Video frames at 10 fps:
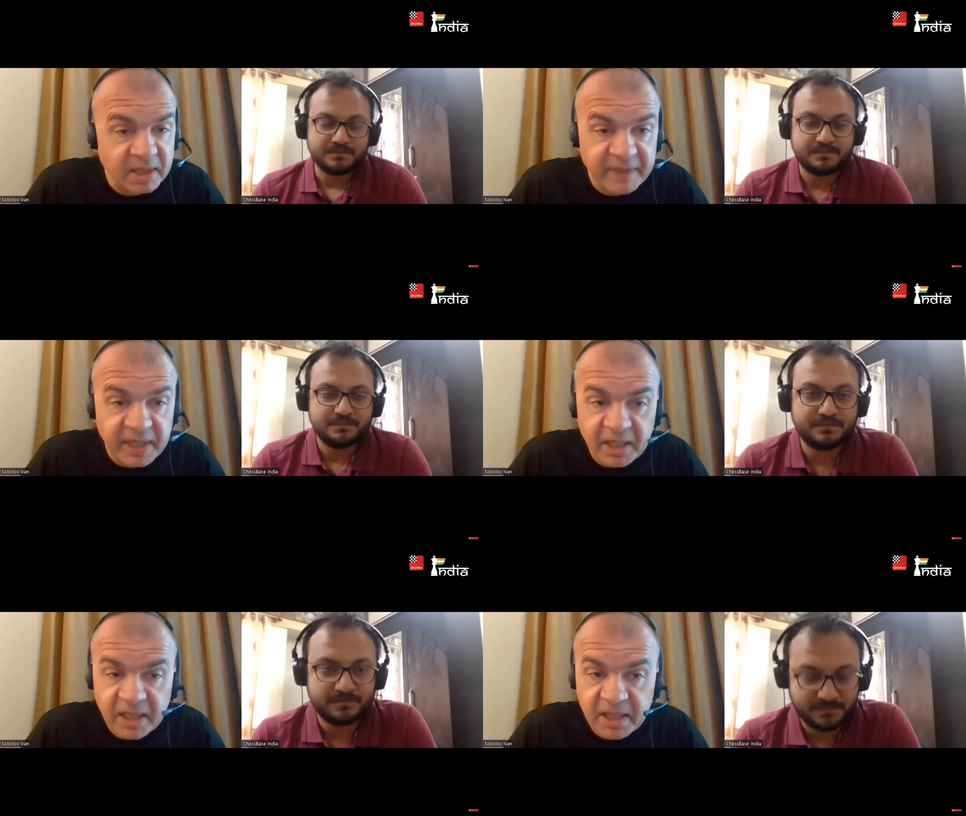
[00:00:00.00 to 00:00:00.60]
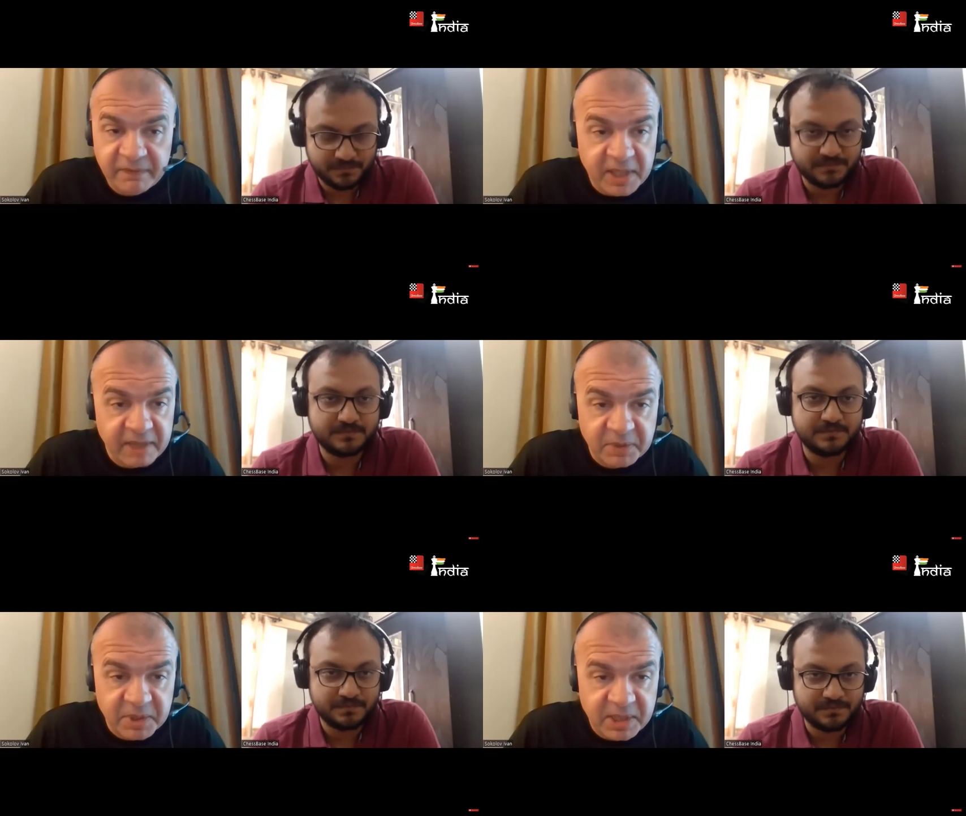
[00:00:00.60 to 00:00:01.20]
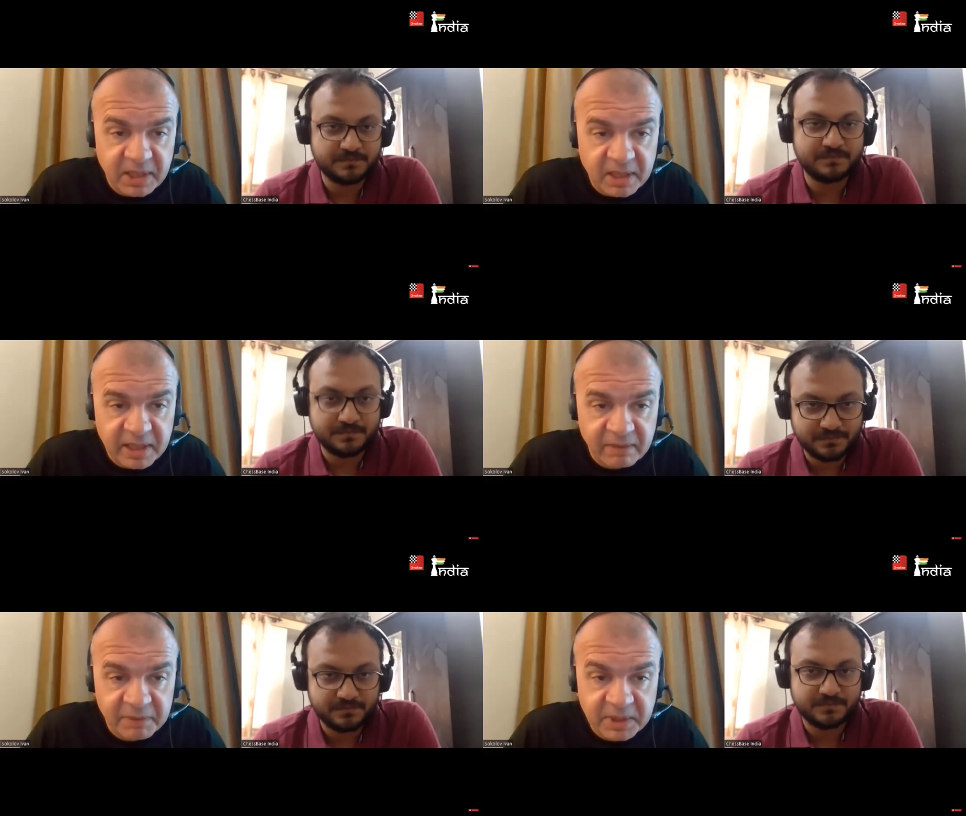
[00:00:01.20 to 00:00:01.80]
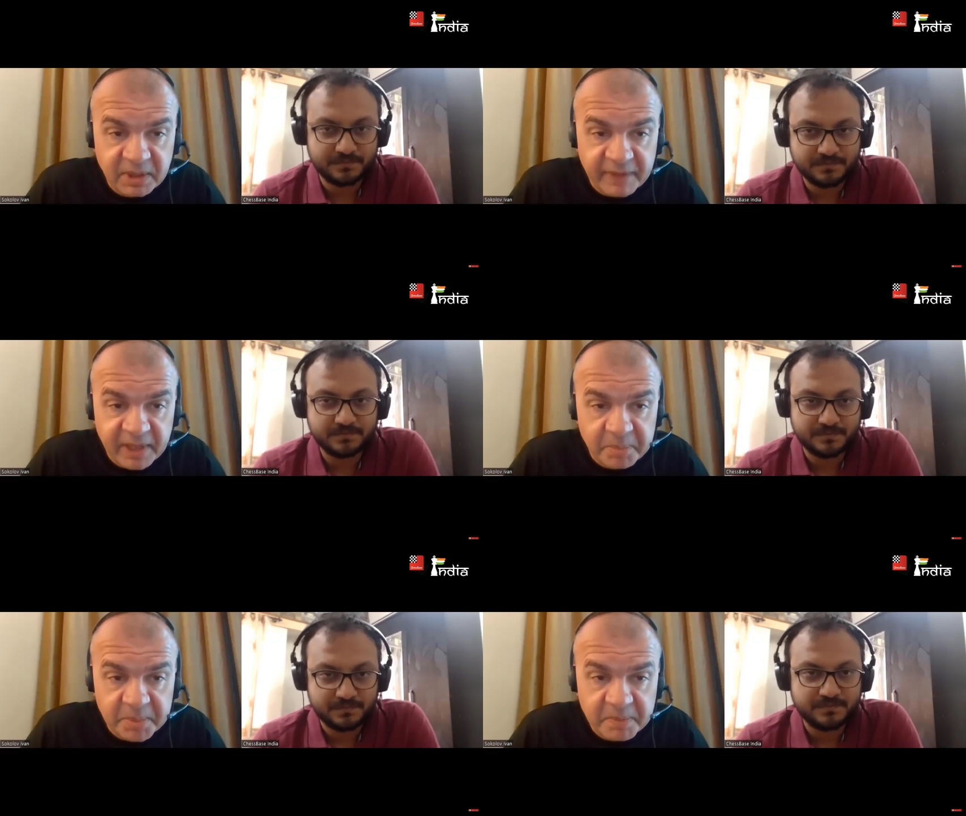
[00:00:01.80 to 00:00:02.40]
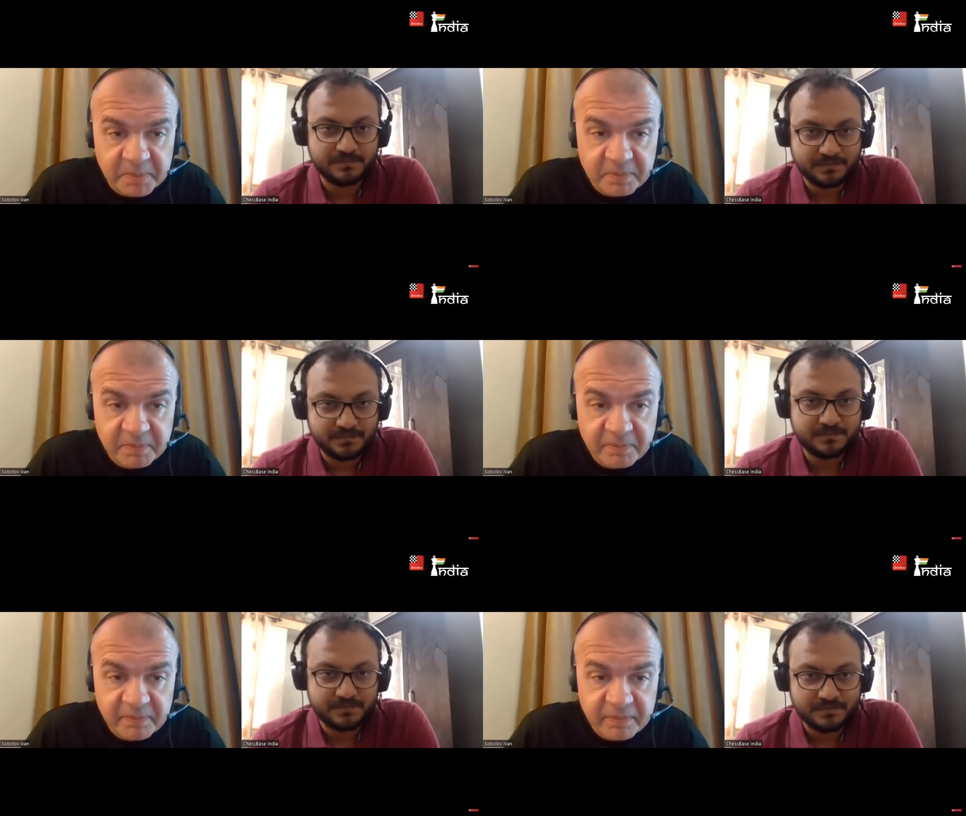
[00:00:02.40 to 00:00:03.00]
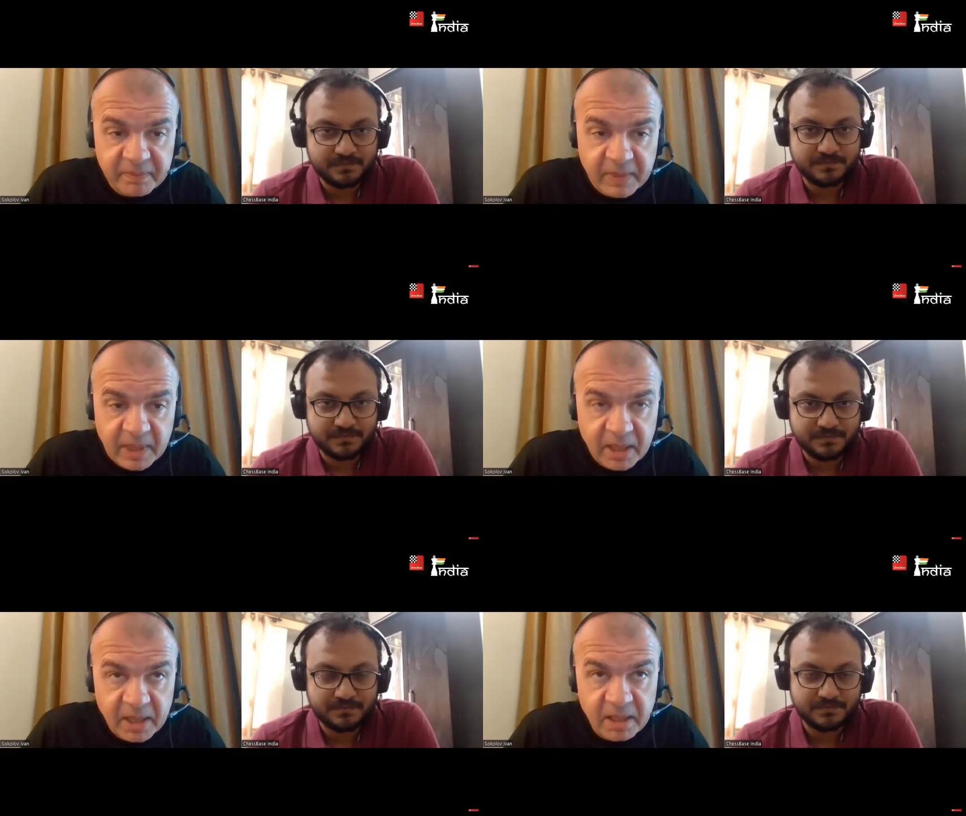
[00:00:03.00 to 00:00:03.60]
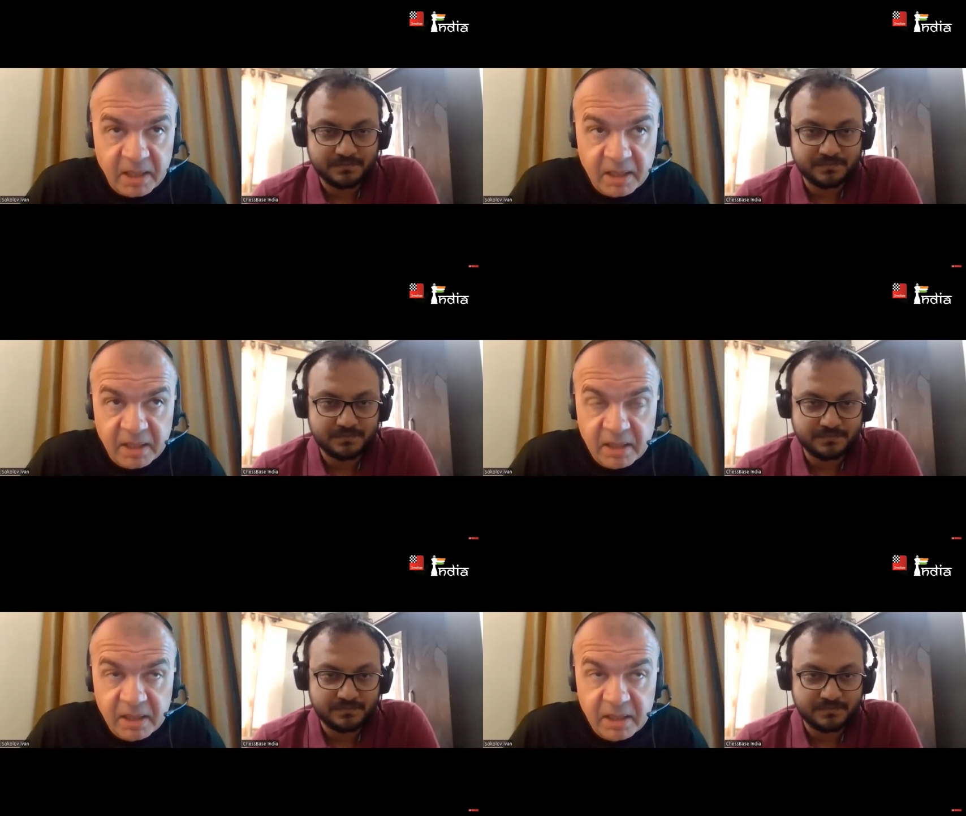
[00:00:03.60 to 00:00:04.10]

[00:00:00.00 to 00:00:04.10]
Speaker 1: very young, we have to see how would it develop. Uh,